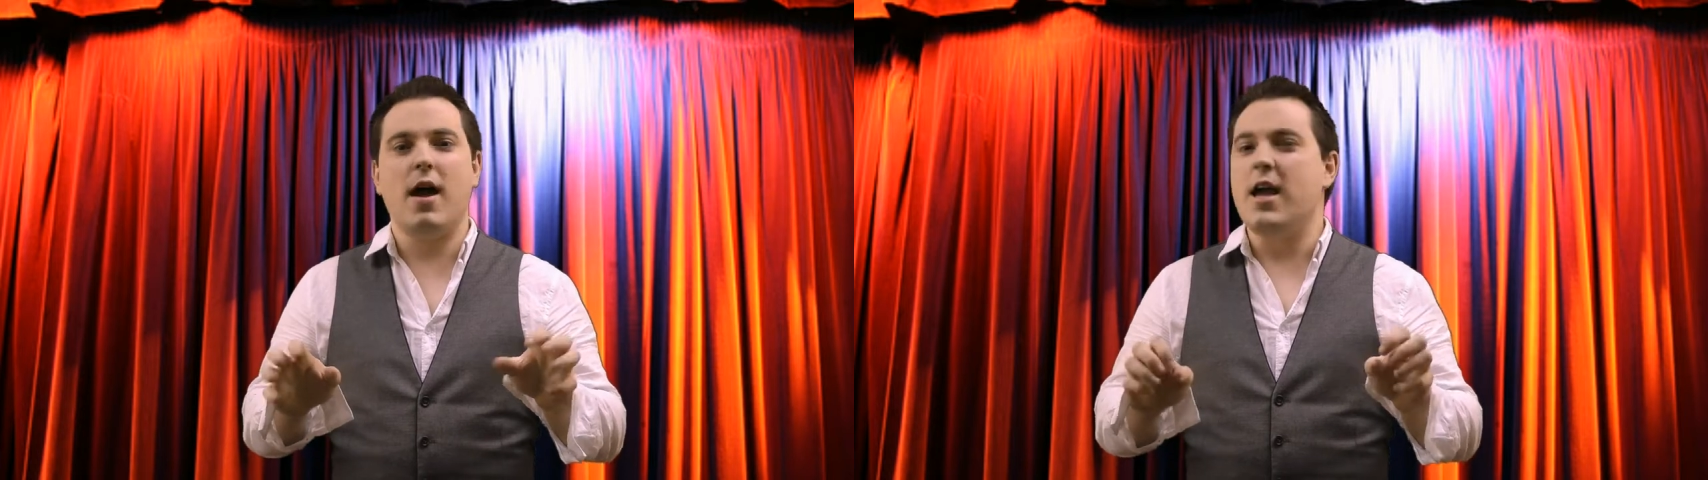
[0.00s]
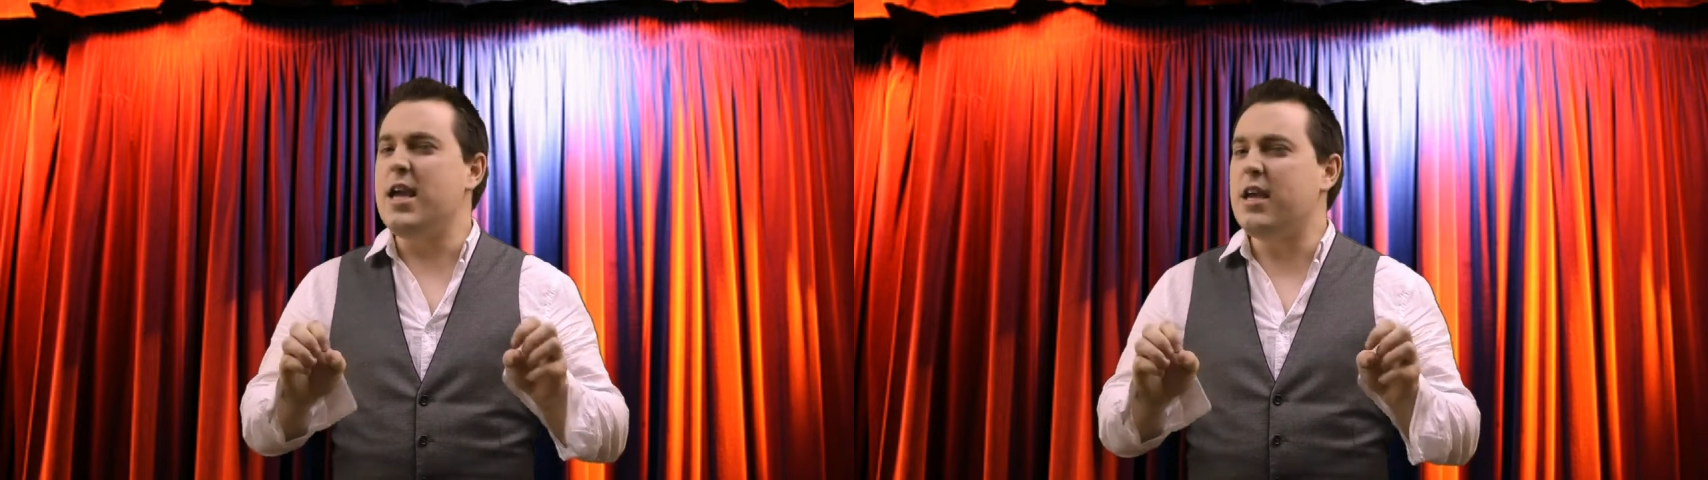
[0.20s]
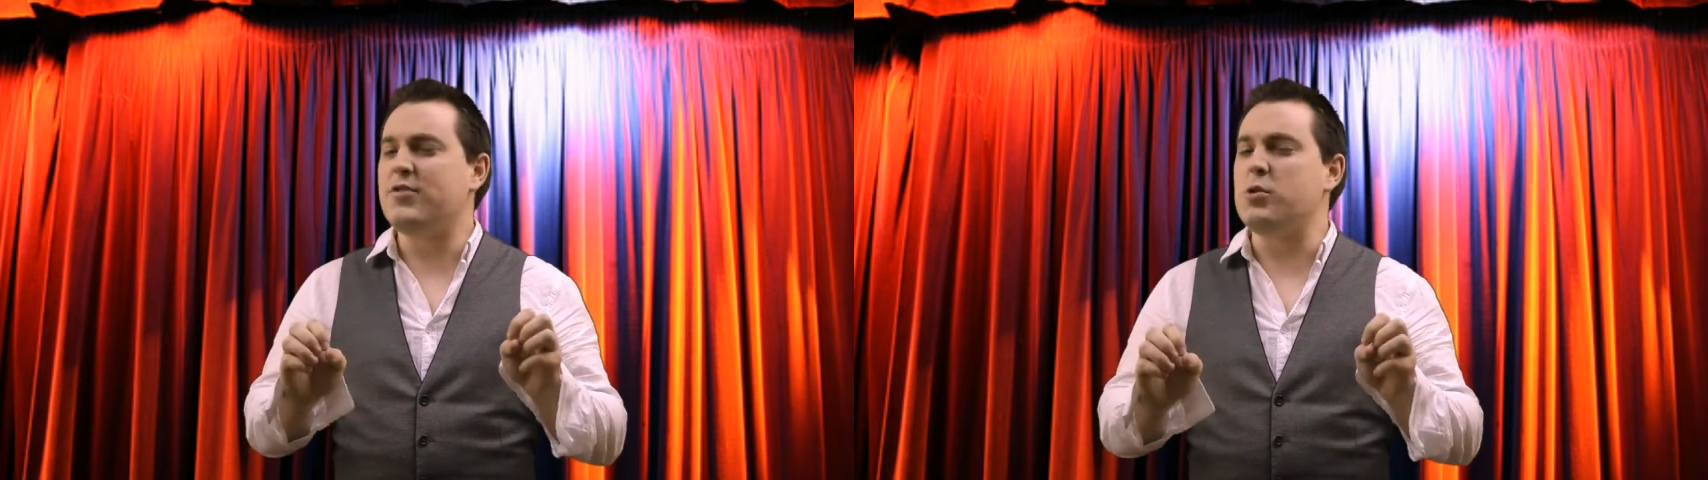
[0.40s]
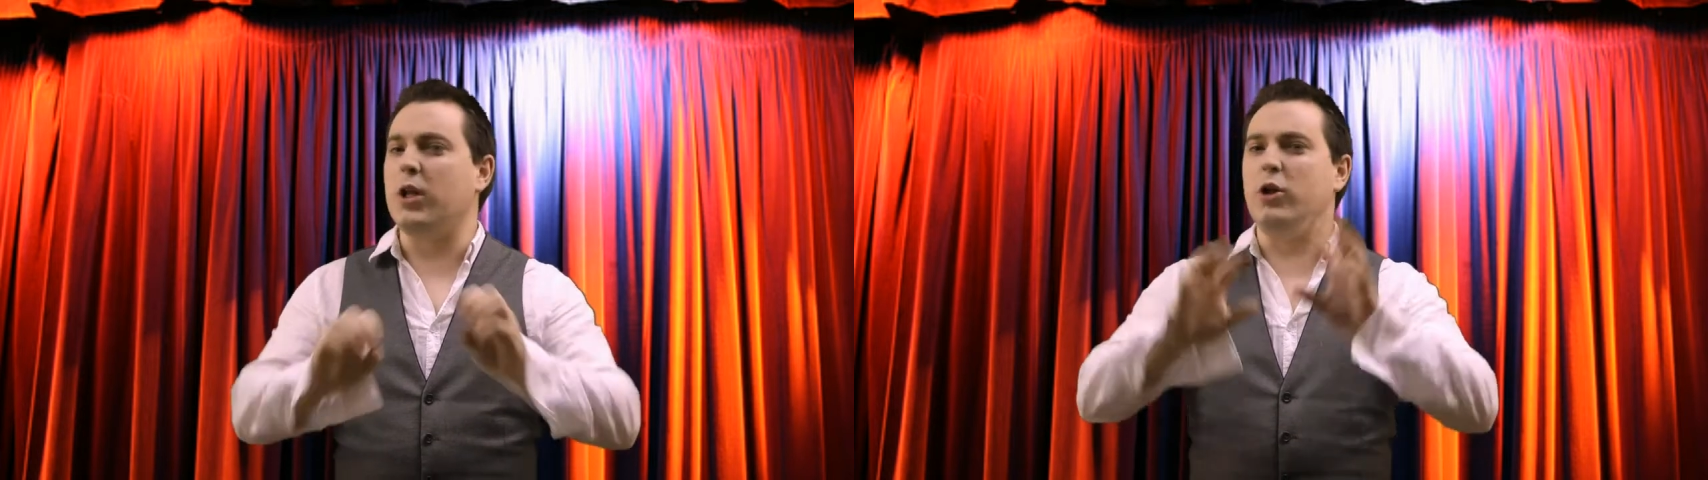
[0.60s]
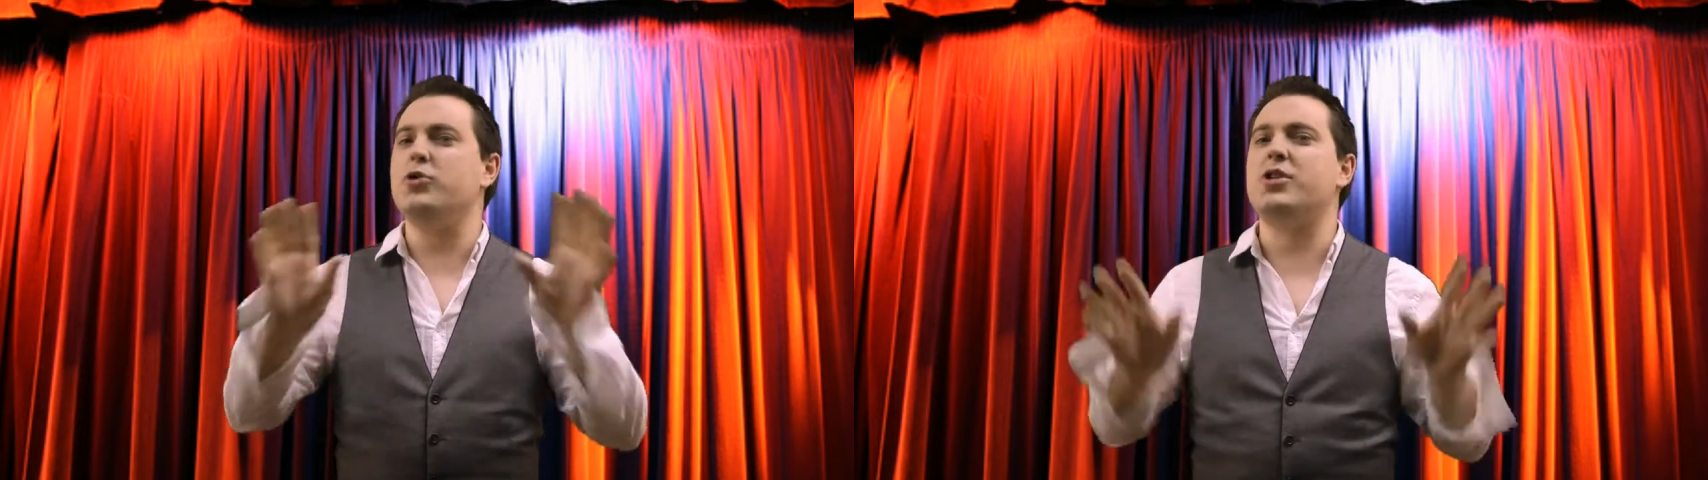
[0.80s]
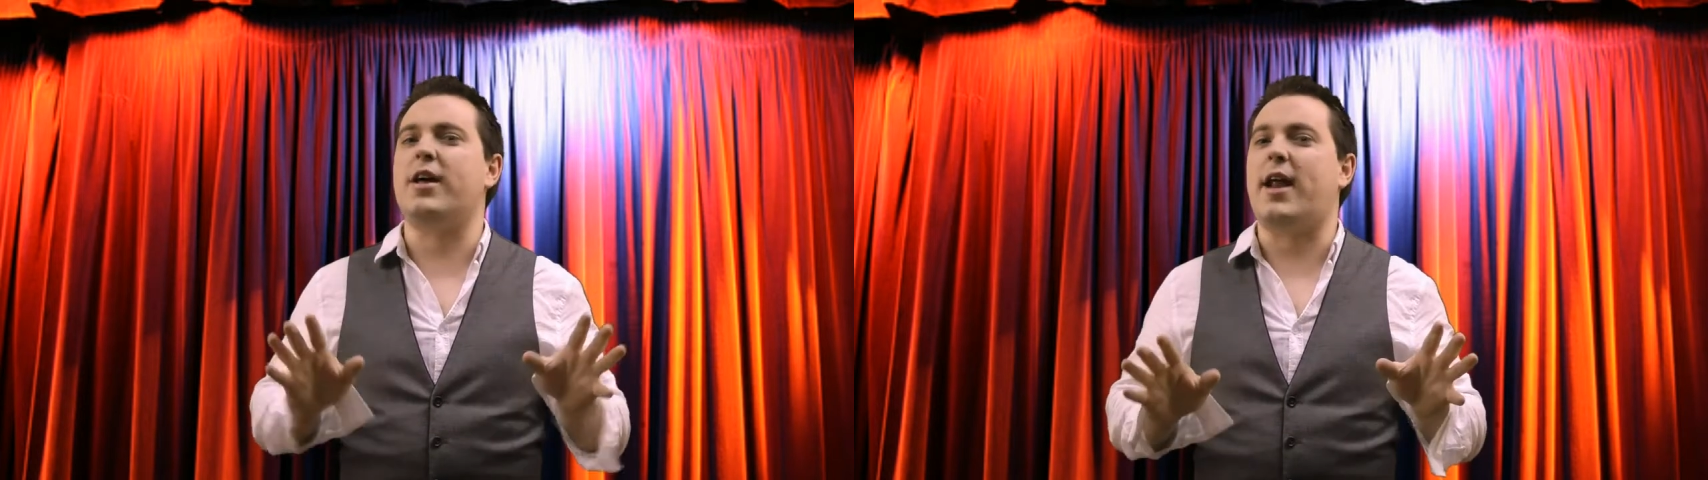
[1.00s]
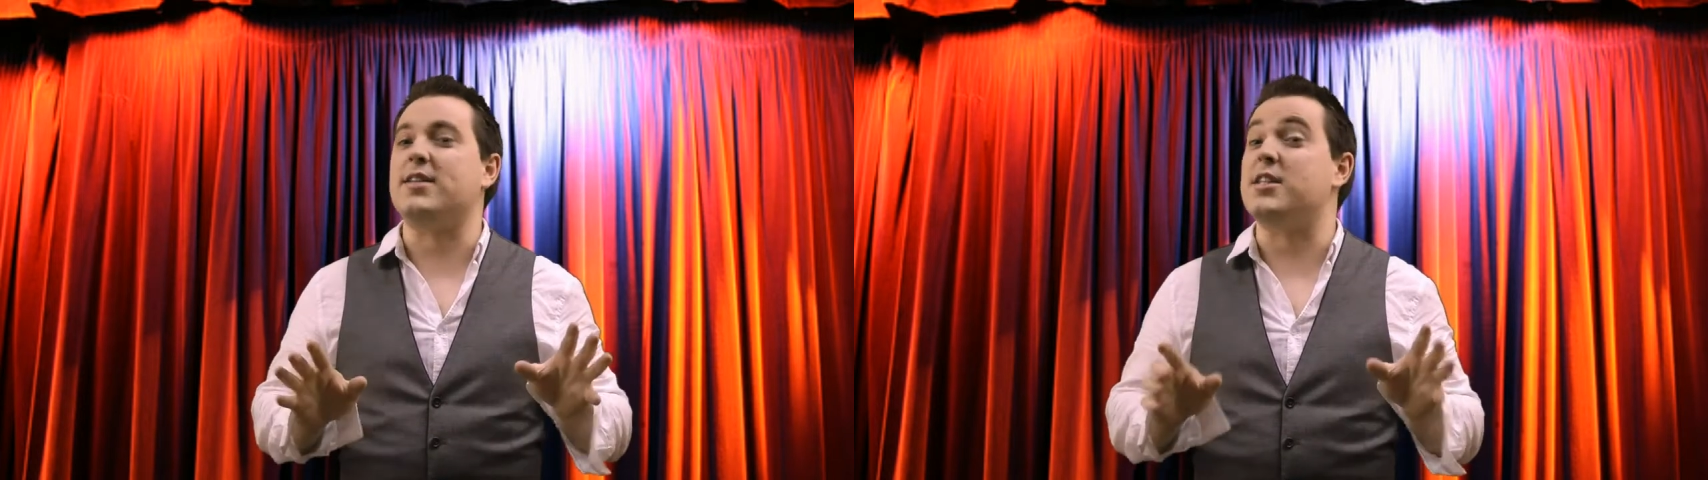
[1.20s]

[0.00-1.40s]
He gives you illusion that has